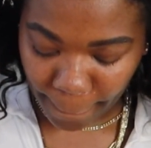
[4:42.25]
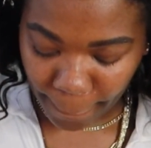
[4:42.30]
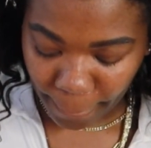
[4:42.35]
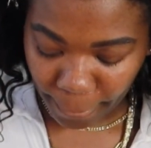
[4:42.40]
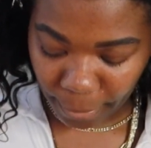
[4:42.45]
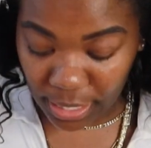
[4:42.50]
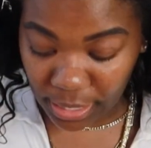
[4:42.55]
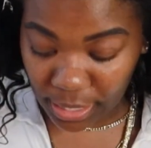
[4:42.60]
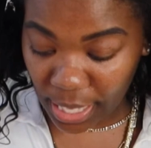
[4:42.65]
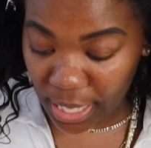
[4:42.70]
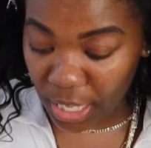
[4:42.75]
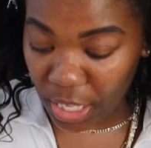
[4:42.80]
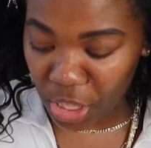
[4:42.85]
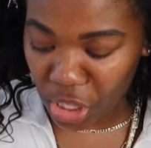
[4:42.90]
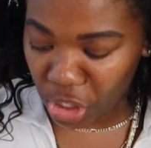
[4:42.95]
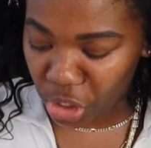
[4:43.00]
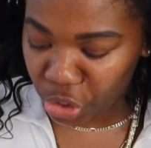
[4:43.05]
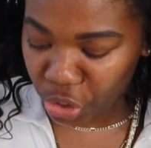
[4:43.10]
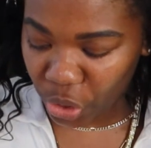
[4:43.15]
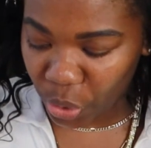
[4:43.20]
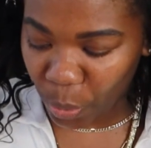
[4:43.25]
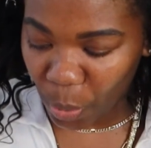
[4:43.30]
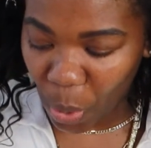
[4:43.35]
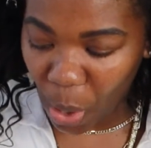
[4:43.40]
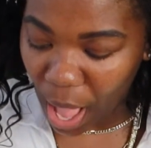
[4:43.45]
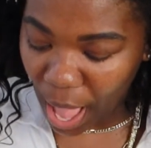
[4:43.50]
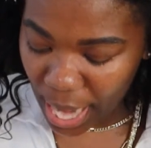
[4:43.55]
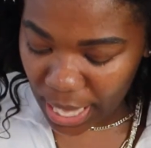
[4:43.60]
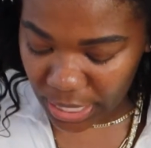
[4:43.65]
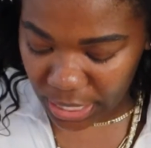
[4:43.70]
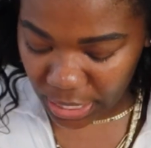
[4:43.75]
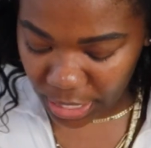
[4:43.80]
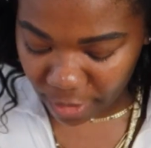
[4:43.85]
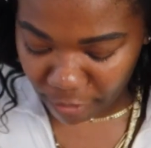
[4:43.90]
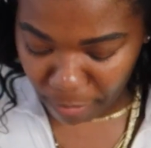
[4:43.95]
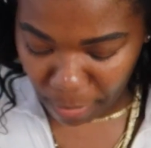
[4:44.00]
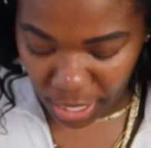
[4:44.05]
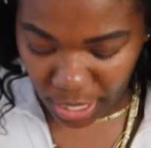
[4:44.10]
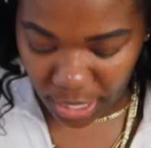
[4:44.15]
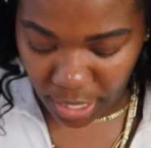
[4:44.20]
That's like the general idea
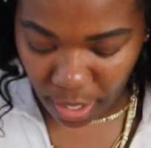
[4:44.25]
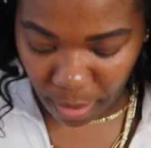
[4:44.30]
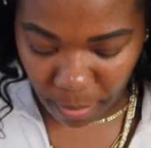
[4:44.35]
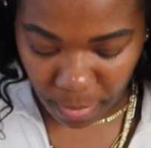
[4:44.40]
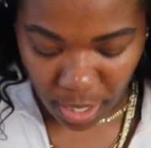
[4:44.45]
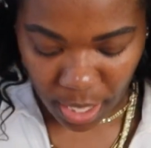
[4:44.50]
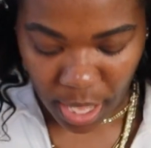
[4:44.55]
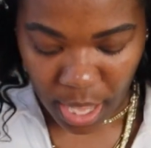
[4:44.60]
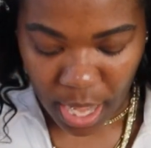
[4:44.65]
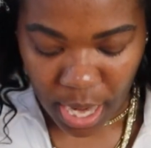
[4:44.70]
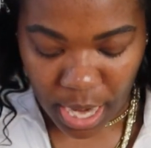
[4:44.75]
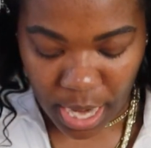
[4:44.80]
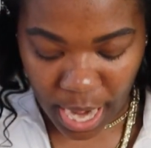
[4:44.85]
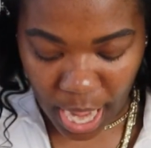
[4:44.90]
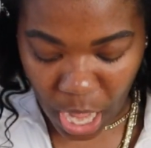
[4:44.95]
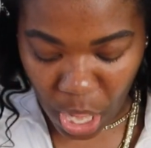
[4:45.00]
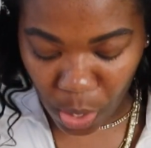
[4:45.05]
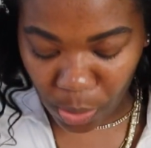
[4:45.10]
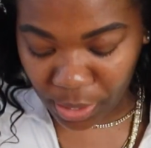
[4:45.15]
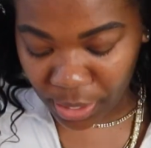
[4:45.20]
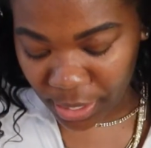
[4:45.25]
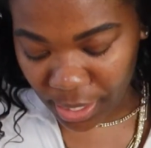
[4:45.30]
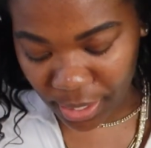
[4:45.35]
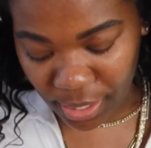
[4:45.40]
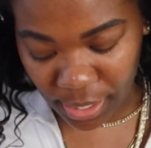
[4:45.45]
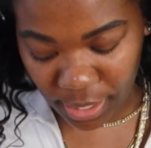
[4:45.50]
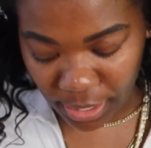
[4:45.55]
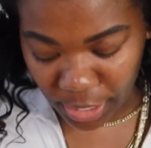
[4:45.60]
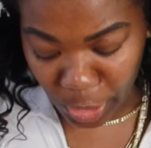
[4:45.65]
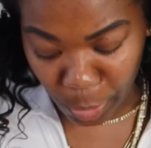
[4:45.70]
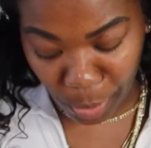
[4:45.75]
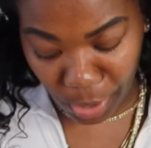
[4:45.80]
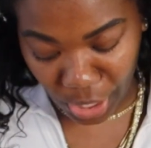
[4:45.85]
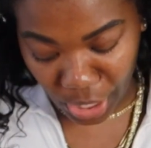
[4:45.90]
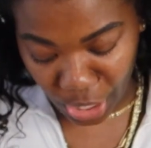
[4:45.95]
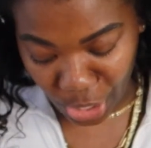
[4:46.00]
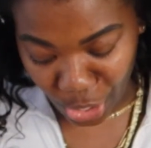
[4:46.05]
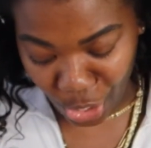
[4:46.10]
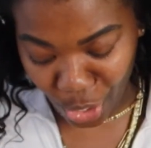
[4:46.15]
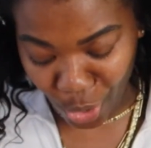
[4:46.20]
of makeup. Now, since this is
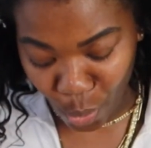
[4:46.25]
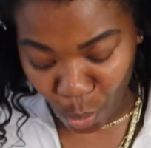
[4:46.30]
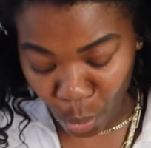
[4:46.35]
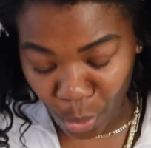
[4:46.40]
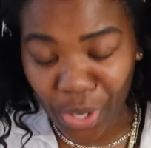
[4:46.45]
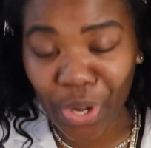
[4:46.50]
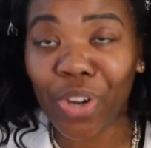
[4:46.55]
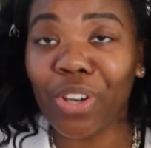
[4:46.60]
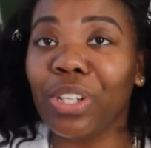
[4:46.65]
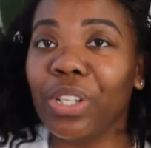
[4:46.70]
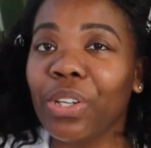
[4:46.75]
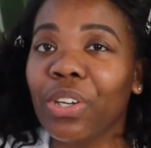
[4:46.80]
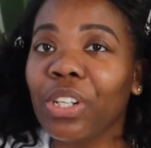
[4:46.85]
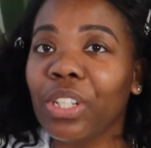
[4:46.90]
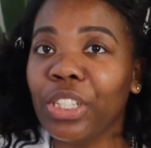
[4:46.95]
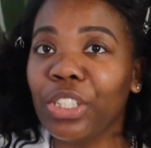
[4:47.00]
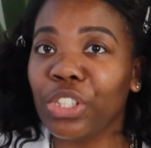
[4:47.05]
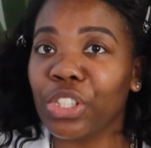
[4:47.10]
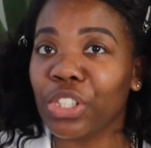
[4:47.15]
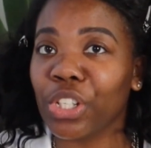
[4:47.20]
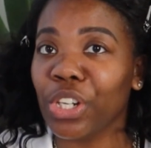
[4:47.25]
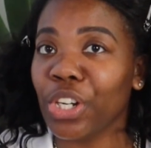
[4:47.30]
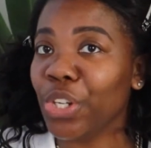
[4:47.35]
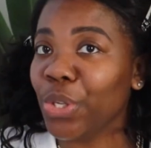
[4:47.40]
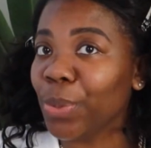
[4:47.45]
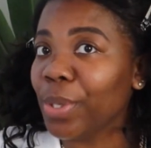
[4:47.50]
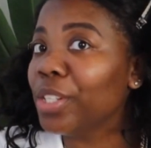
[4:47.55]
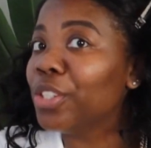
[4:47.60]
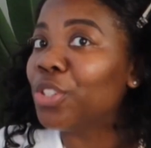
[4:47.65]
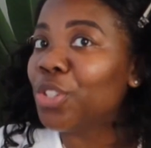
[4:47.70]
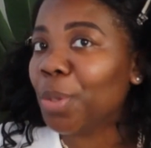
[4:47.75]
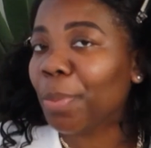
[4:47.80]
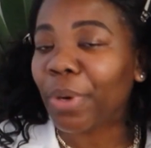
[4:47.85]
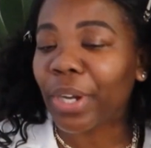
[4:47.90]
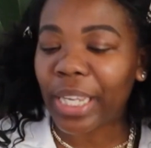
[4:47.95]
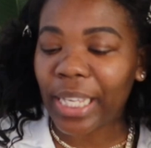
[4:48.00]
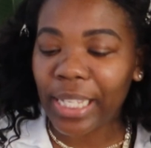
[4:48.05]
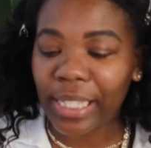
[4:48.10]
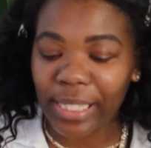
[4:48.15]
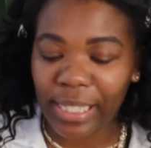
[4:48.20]
beginner, we are literally just gonna do it super
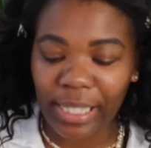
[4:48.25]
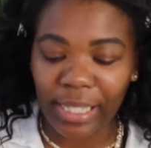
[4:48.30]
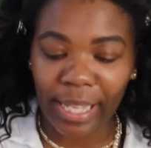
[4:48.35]
easy.